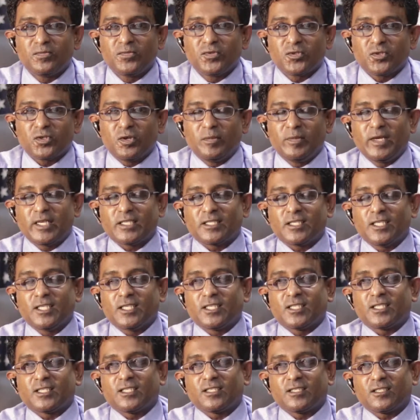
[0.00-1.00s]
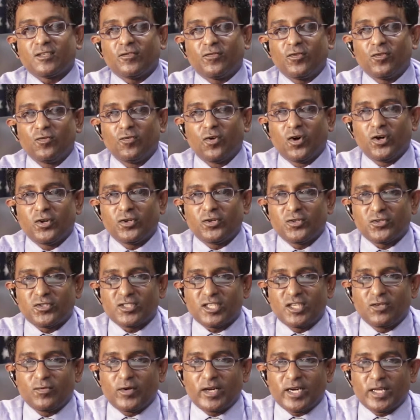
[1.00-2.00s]
So best is, if you want to
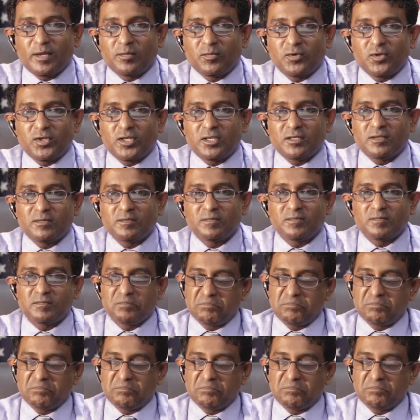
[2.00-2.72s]
see what I am doing,